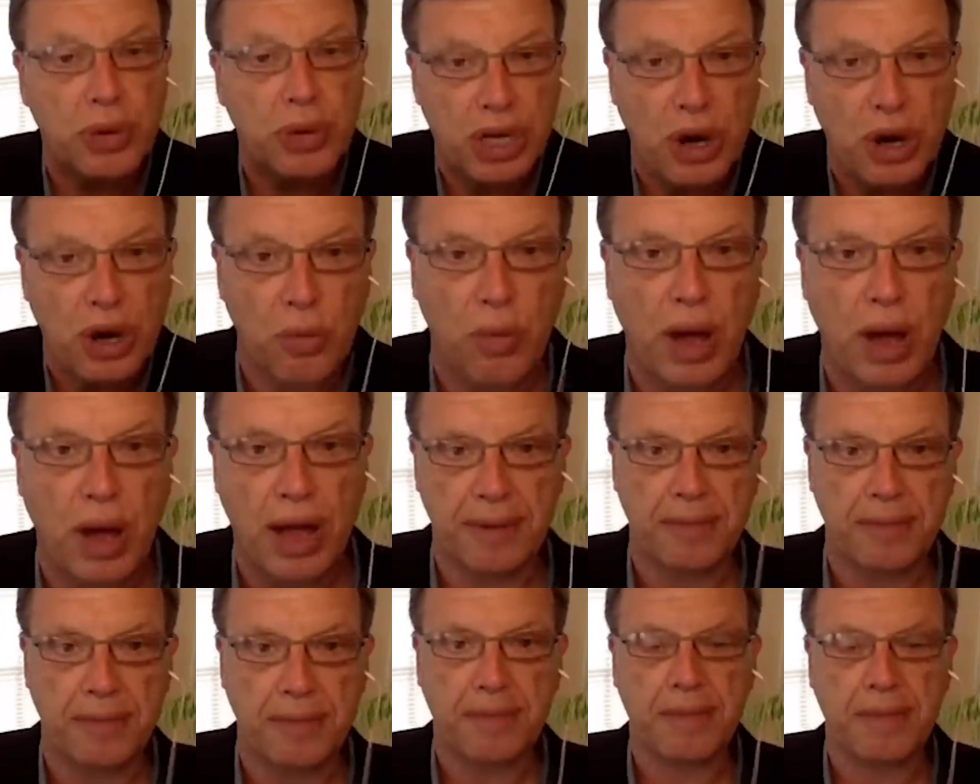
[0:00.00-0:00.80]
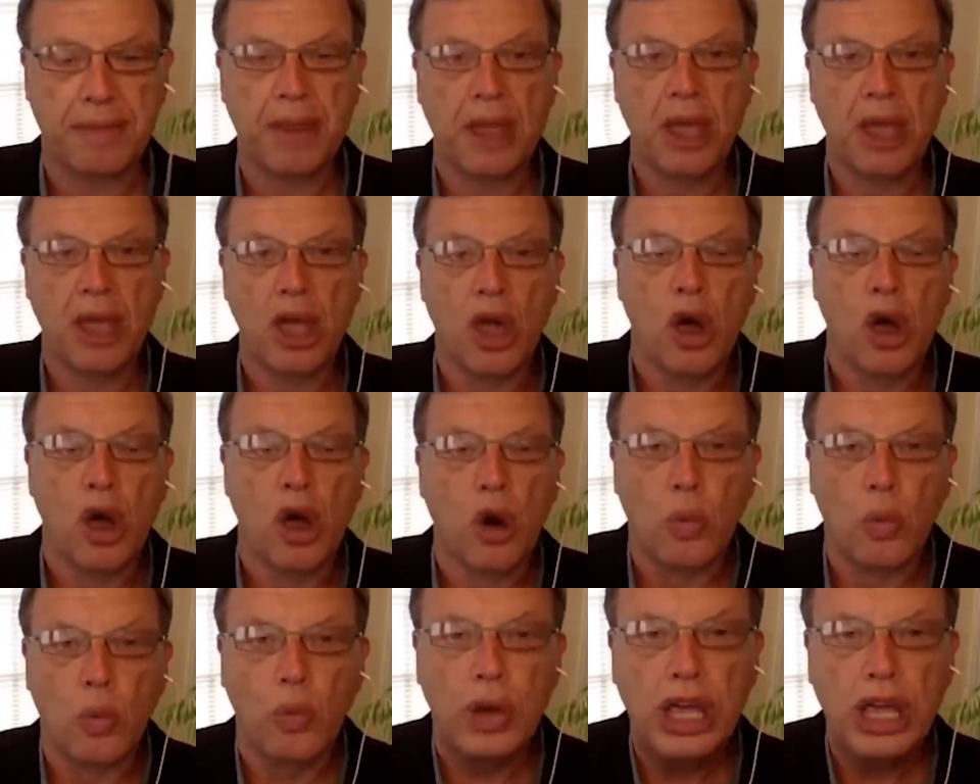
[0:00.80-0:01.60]
what we don't want.
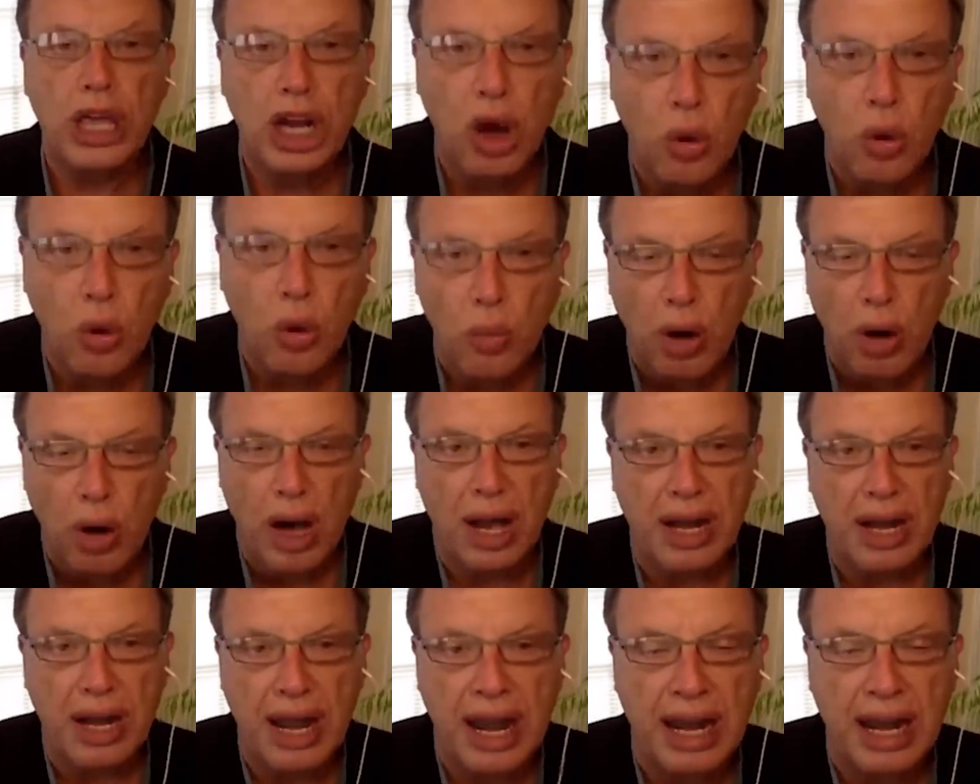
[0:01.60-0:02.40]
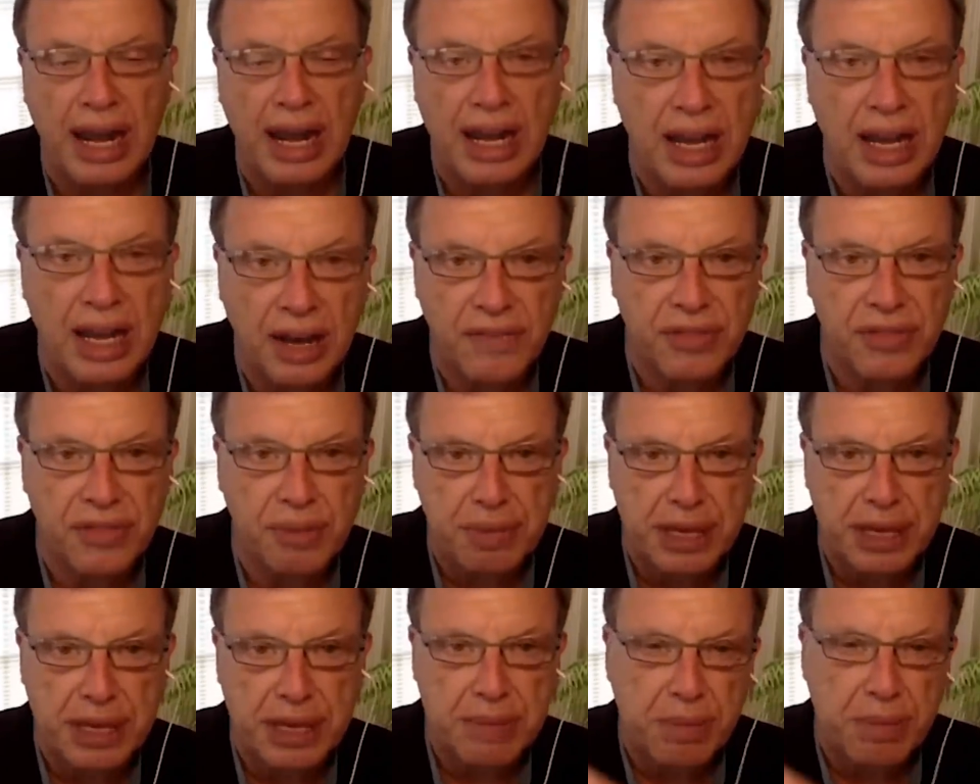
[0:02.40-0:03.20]
We don't want any of
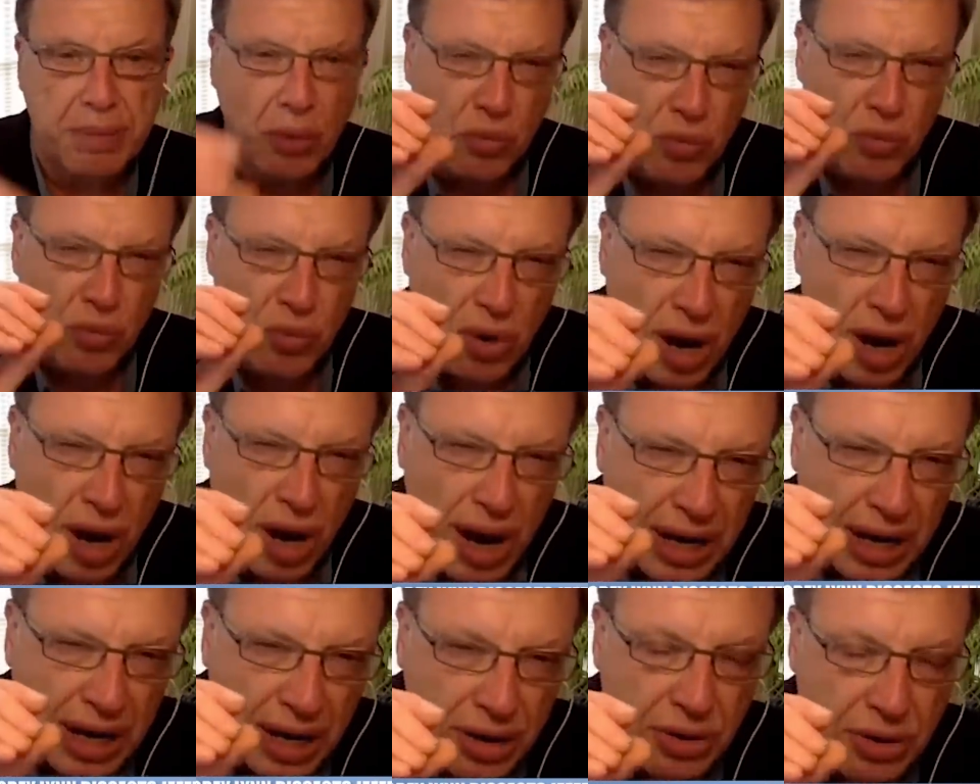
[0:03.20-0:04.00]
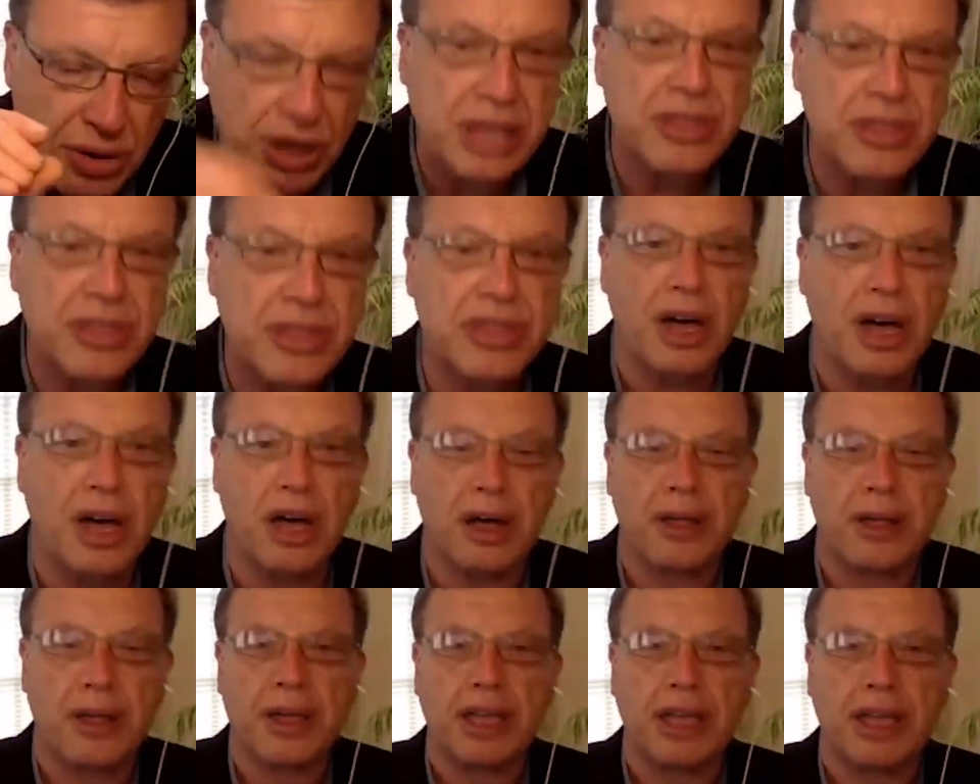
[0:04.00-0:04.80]
the people right underneath
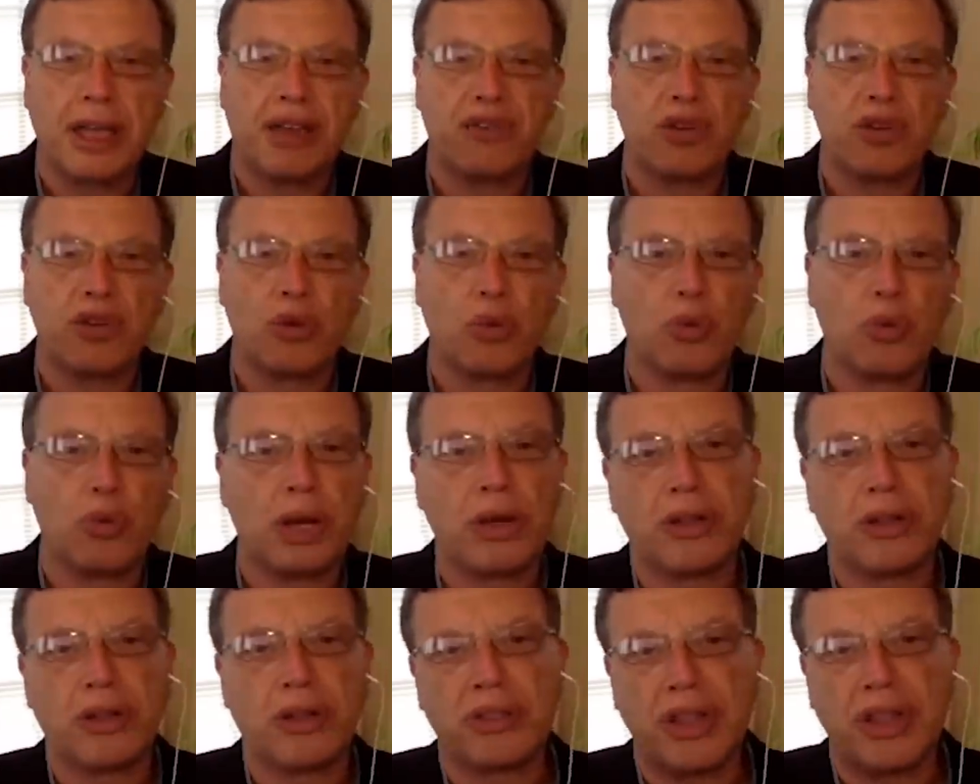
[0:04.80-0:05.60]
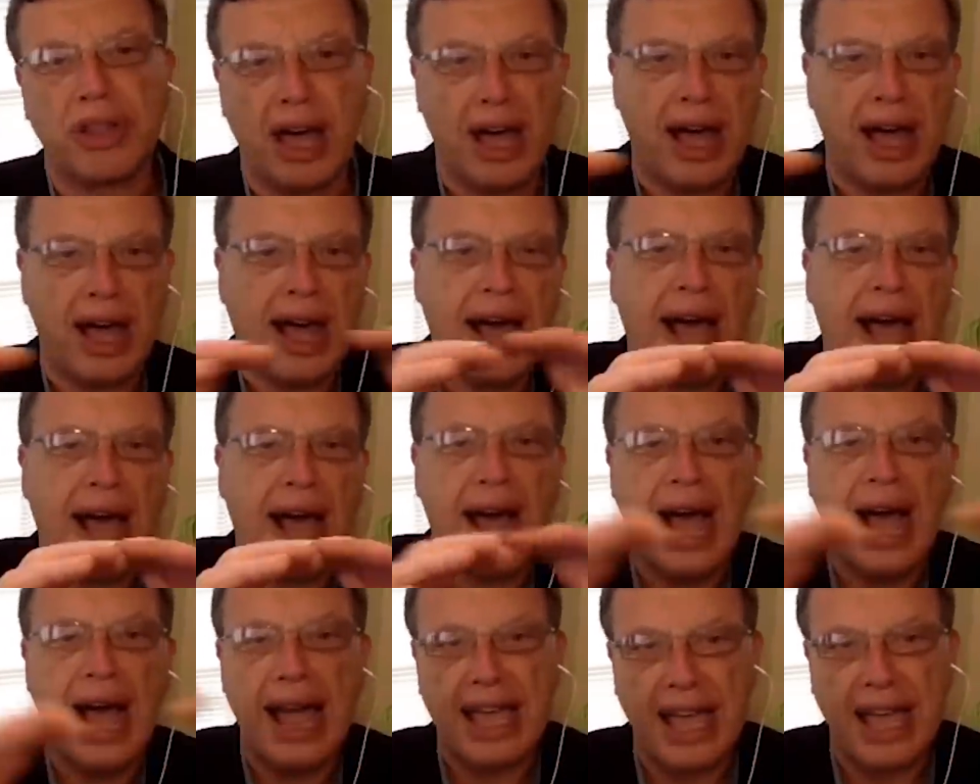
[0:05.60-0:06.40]
the, if you will, the
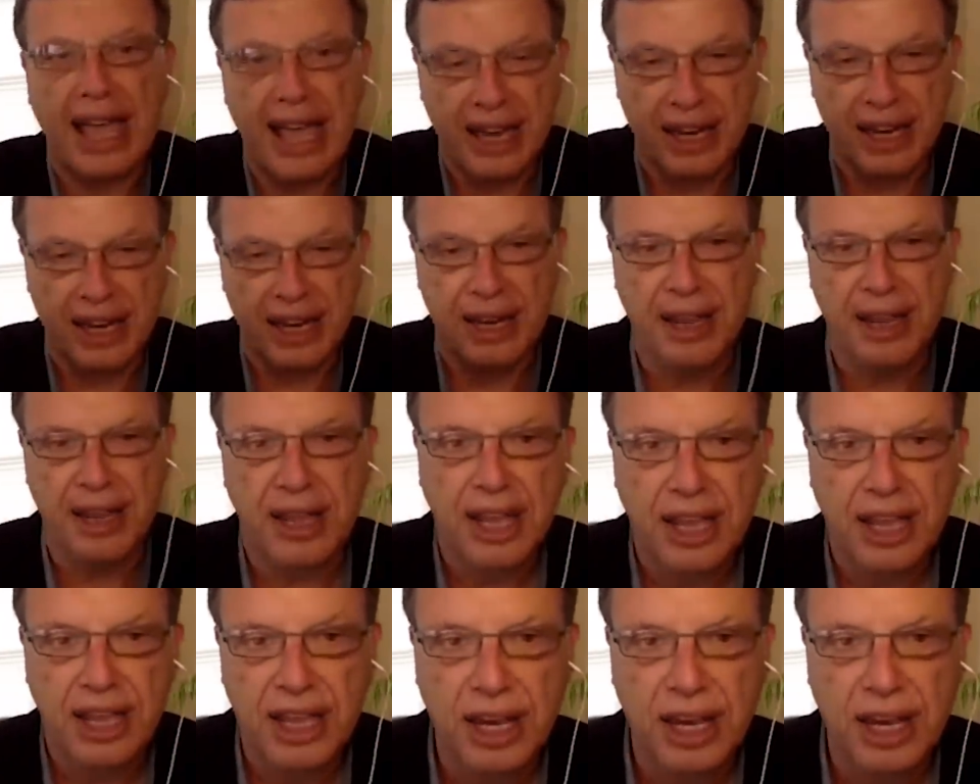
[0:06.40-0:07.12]
high end,